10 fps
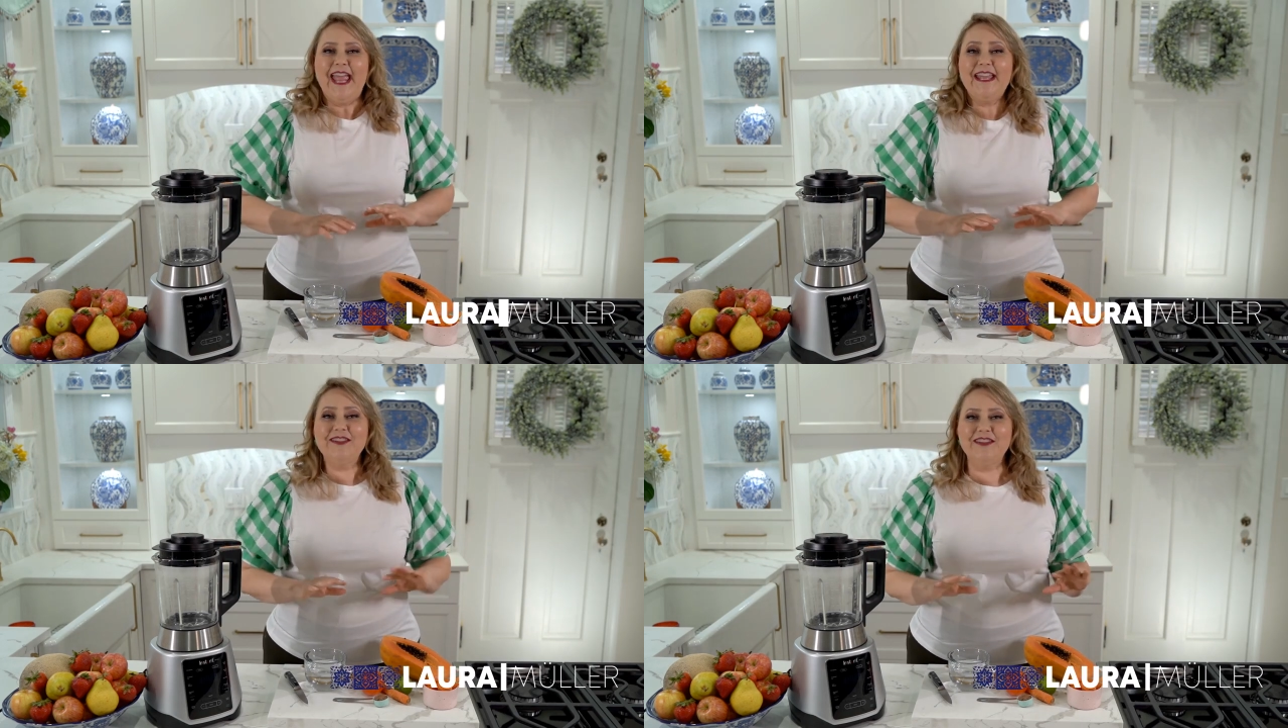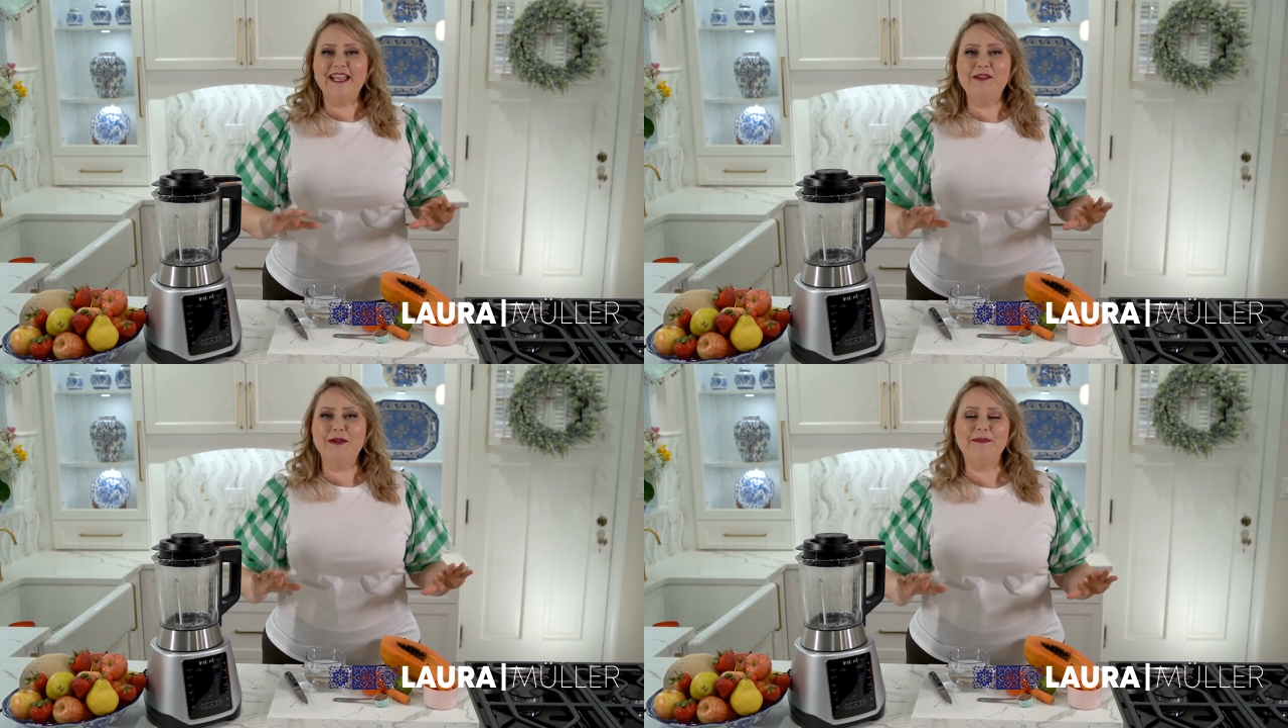And
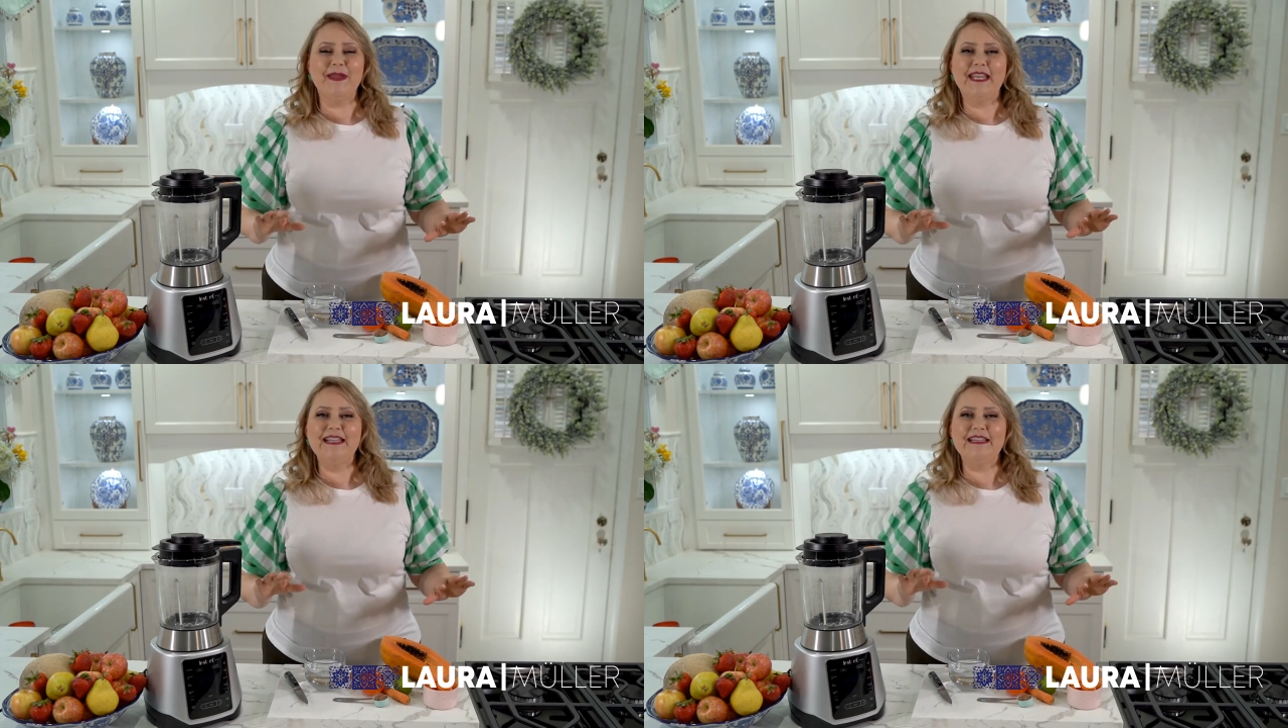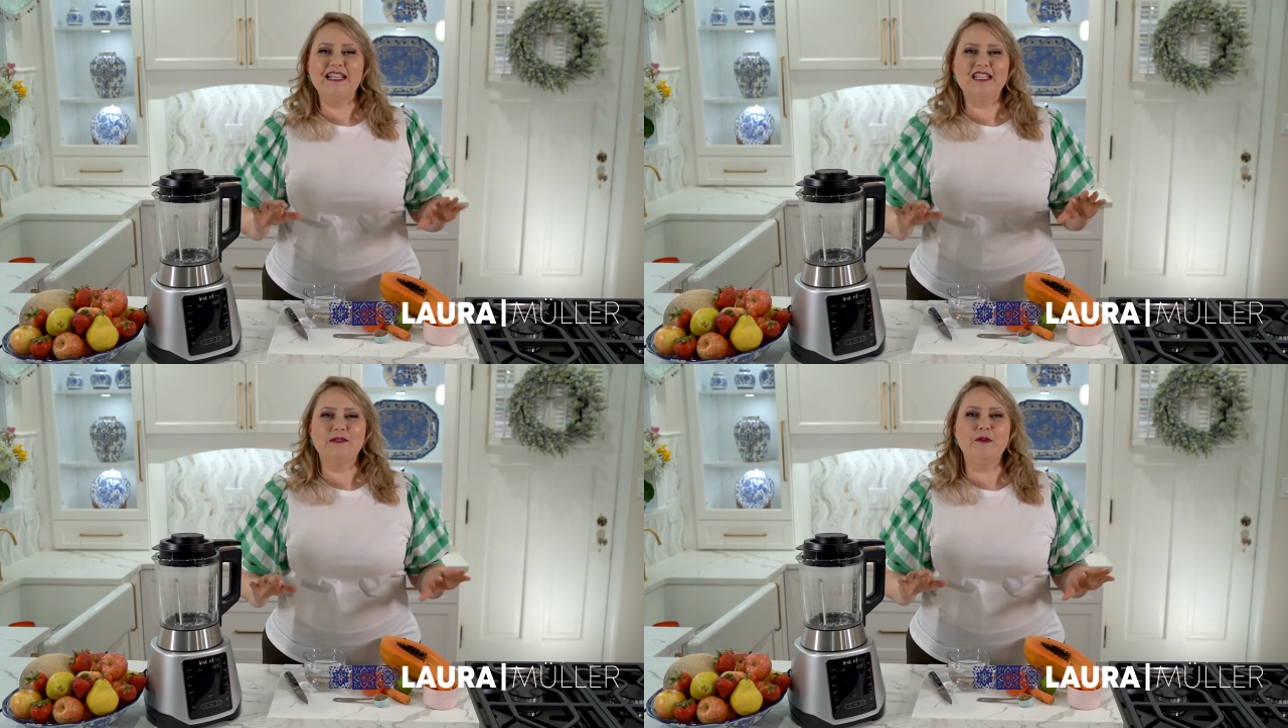today we're making
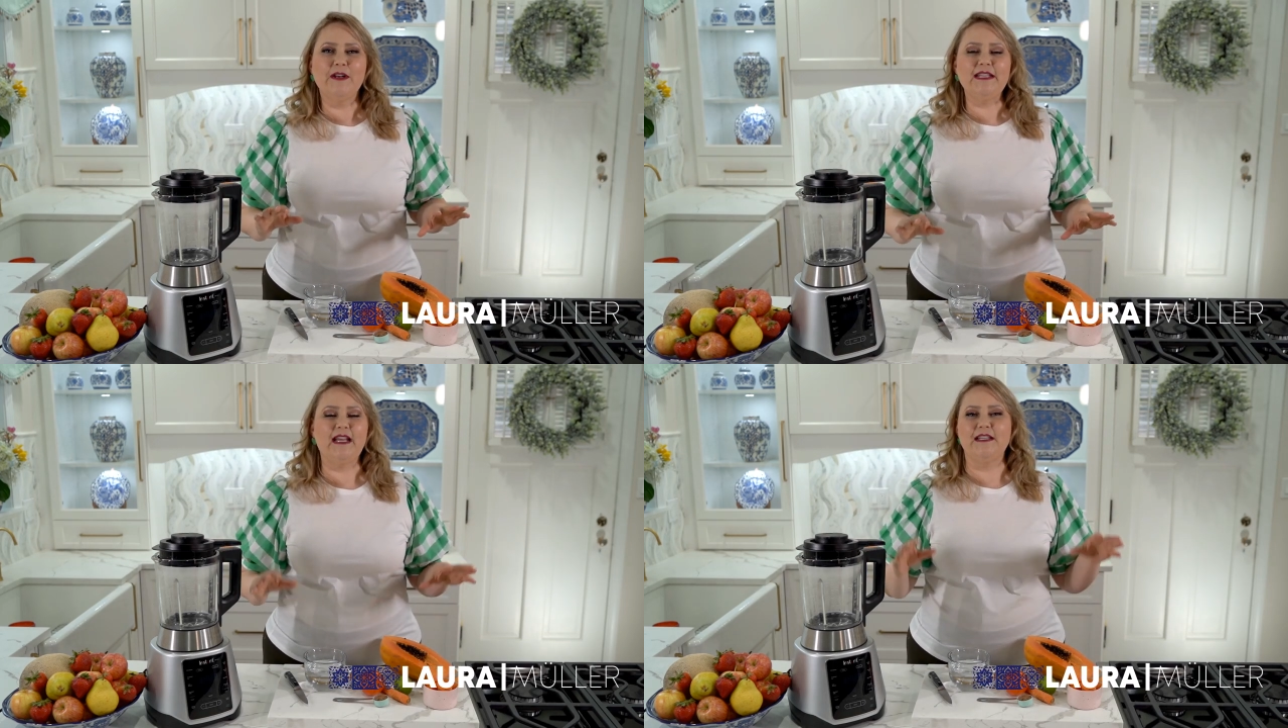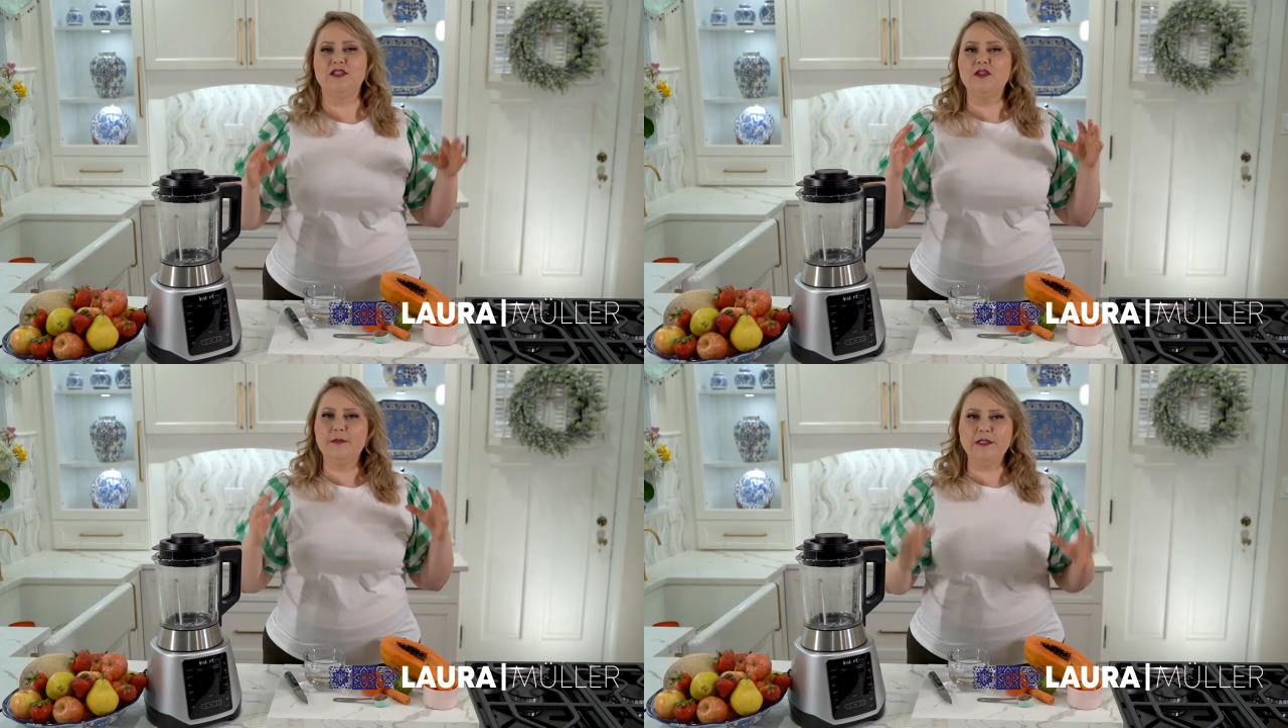this smoothie that is
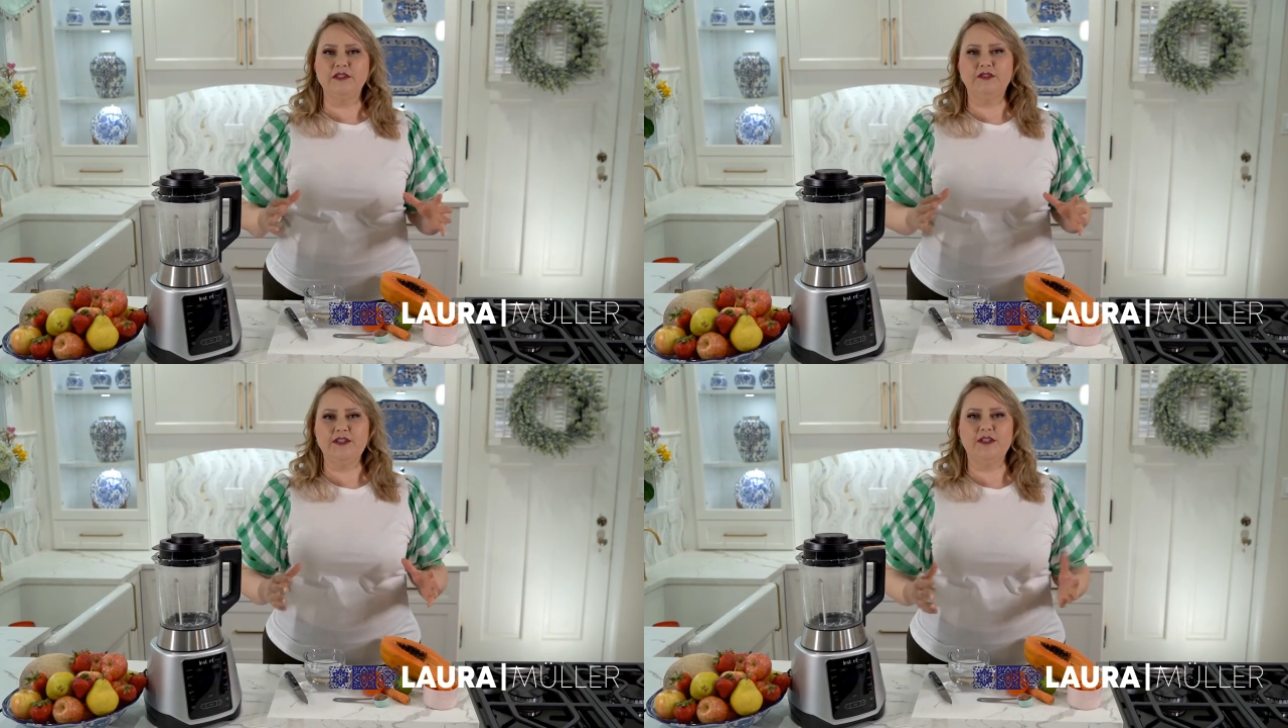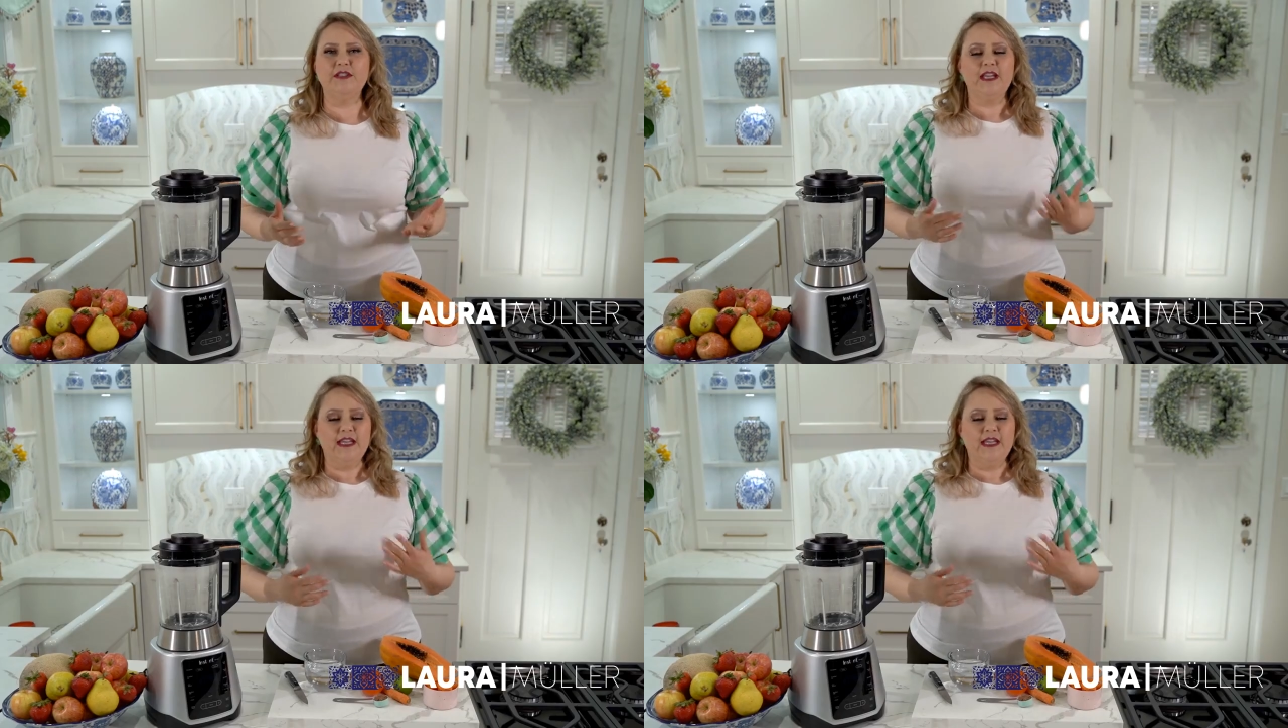super nutritious.